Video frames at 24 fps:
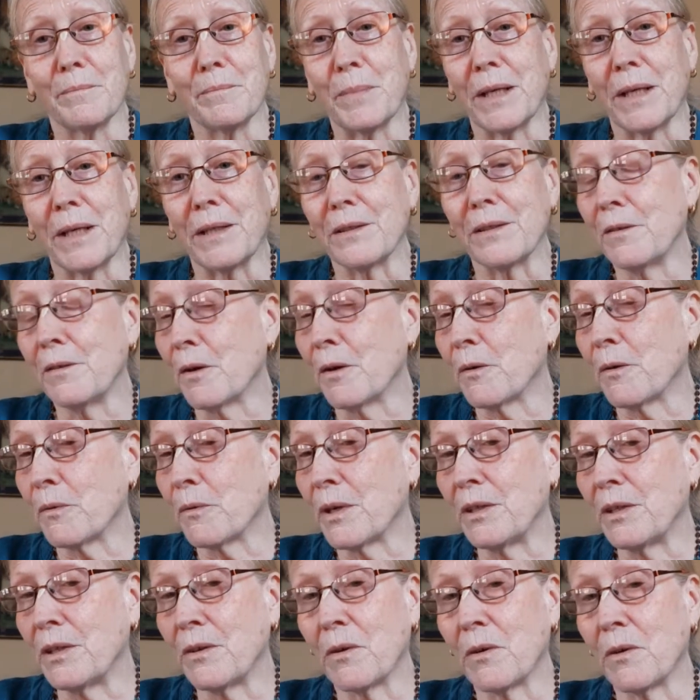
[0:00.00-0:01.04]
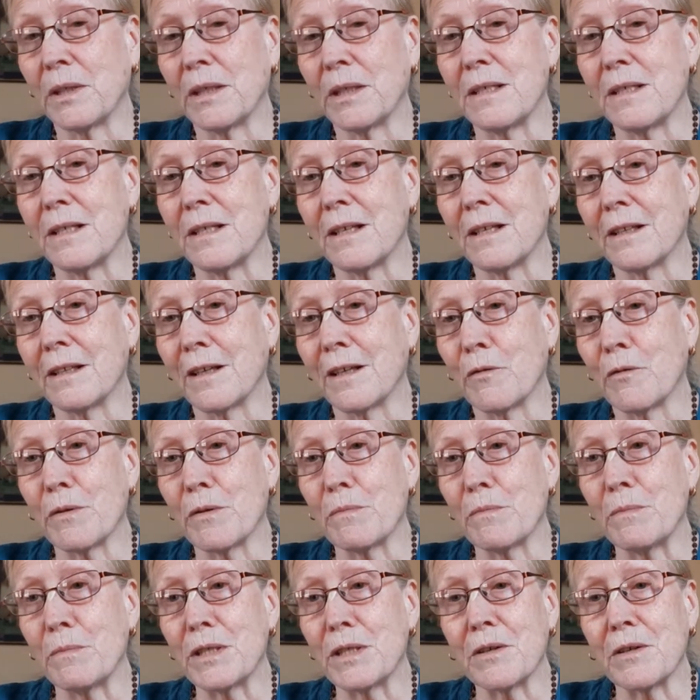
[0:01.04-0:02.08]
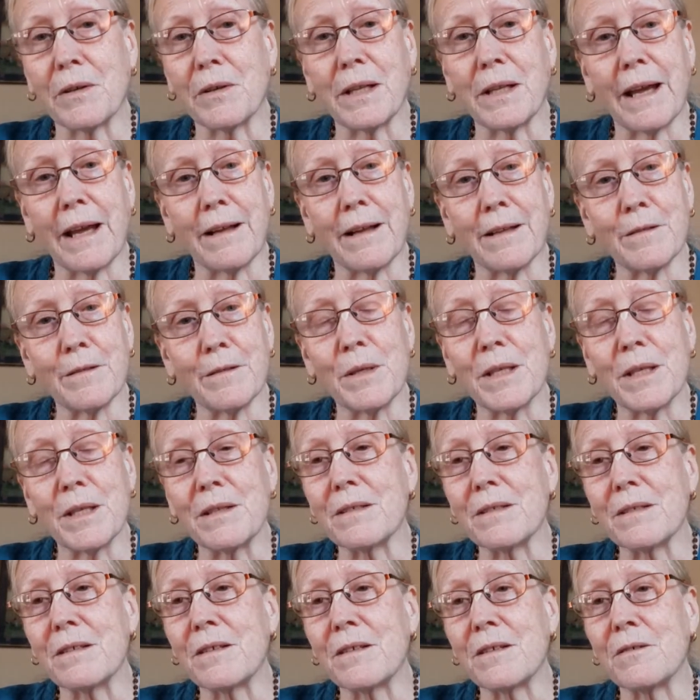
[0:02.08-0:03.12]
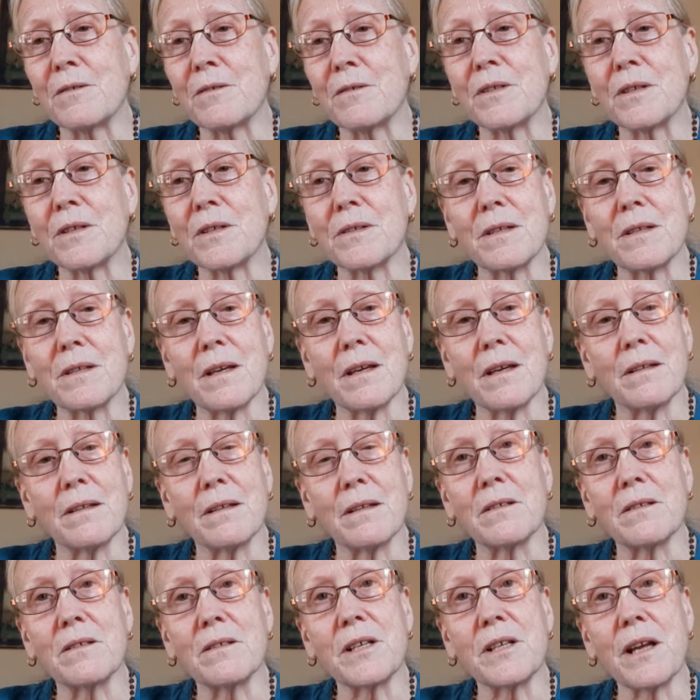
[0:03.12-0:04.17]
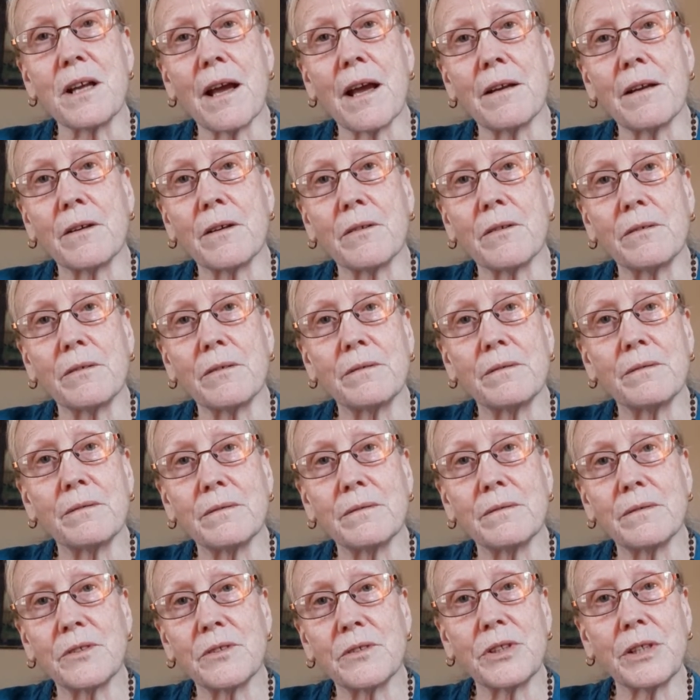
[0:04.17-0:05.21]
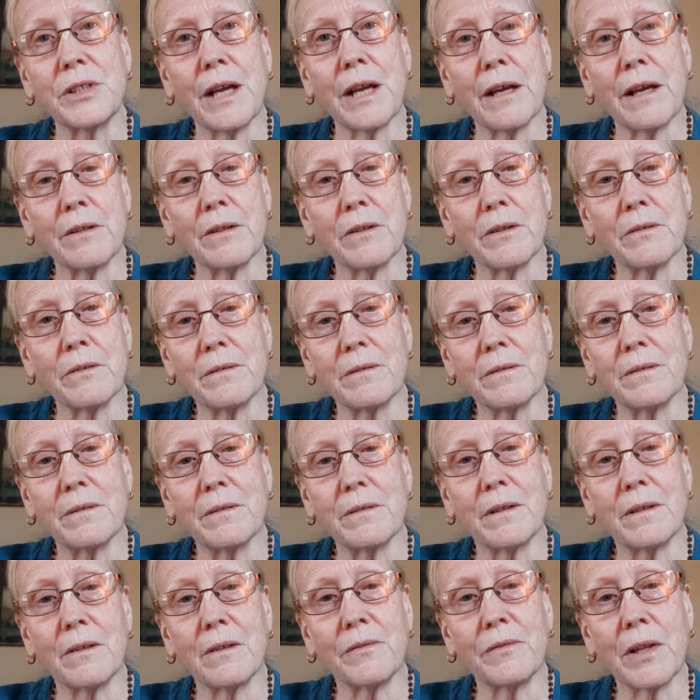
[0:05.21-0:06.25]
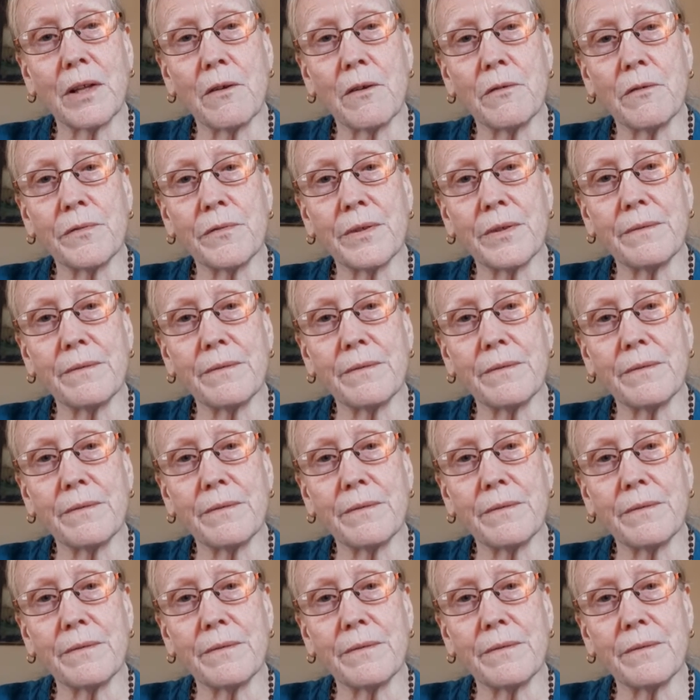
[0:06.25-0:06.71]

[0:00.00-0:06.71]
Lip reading: But, you know, when you're only dealing with material elements, you just get a shadow of love.